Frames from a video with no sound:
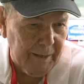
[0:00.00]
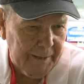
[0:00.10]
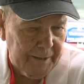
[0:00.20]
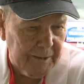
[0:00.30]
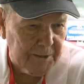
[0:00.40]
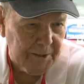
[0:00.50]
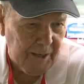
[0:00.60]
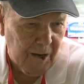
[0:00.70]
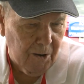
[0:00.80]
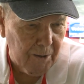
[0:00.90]
leaders
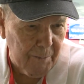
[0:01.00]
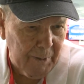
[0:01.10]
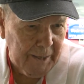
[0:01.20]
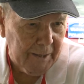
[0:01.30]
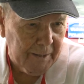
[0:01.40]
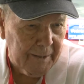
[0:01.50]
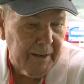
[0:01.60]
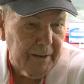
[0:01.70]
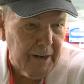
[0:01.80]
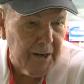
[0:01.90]
and all the men,
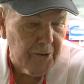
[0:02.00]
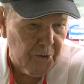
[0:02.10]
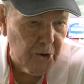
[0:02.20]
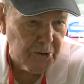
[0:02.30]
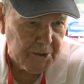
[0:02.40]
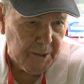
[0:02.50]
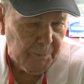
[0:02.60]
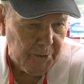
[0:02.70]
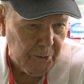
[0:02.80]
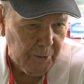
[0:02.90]
and then introduced
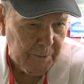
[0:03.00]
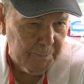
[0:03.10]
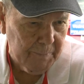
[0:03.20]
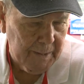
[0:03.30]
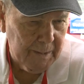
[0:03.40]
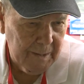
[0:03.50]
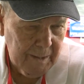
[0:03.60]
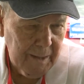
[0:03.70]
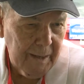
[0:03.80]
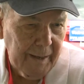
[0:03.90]
him to them.
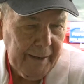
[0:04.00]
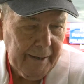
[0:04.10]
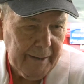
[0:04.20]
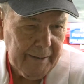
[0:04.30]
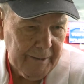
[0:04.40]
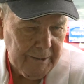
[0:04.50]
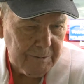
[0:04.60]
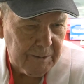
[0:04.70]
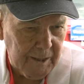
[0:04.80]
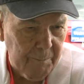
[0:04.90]
And
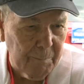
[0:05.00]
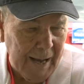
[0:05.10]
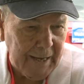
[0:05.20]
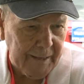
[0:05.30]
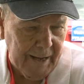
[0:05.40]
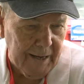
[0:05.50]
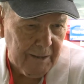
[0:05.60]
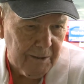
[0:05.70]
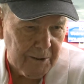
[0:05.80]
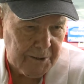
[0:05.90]
come back to our
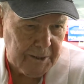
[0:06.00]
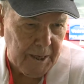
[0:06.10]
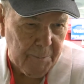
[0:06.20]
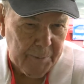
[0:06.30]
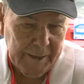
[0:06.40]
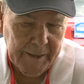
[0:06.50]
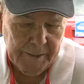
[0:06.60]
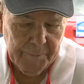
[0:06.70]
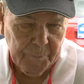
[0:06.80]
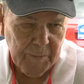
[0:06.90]
little
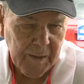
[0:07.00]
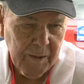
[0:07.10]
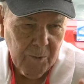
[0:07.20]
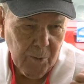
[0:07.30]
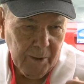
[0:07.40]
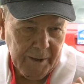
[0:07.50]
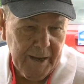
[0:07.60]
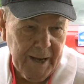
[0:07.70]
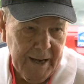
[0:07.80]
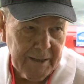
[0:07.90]
CP. Well,
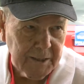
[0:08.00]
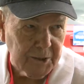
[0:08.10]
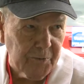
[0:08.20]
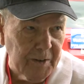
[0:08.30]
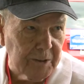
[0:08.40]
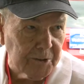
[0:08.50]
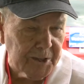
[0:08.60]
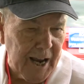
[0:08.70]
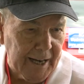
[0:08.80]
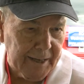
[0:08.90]
he had his field
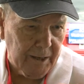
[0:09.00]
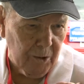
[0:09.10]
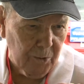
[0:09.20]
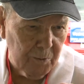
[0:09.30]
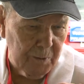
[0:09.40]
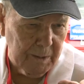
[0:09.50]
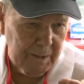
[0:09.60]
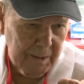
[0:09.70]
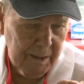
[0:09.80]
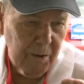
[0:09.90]
jacket on
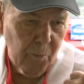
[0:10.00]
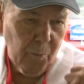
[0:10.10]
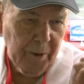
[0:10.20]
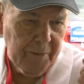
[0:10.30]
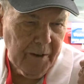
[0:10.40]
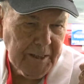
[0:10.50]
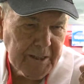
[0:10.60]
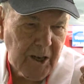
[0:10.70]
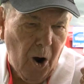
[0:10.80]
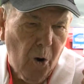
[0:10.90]
with
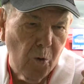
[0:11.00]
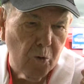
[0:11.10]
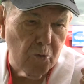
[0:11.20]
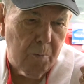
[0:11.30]
these gold